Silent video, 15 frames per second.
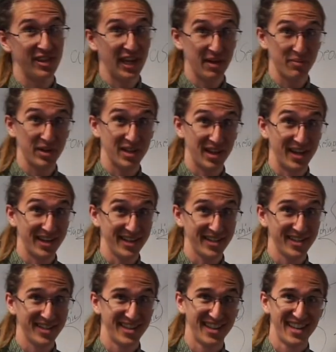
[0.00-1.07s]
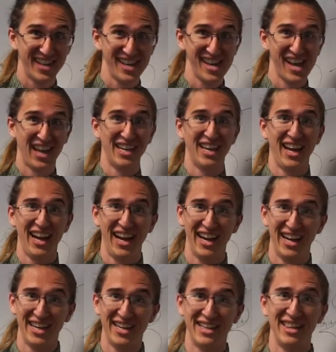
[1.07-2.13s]
the epiglottis,
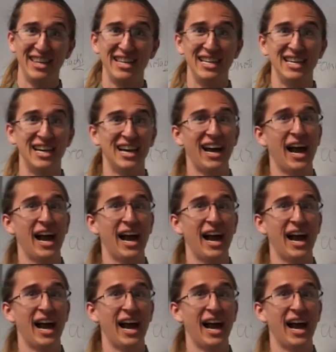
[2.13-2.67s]
and the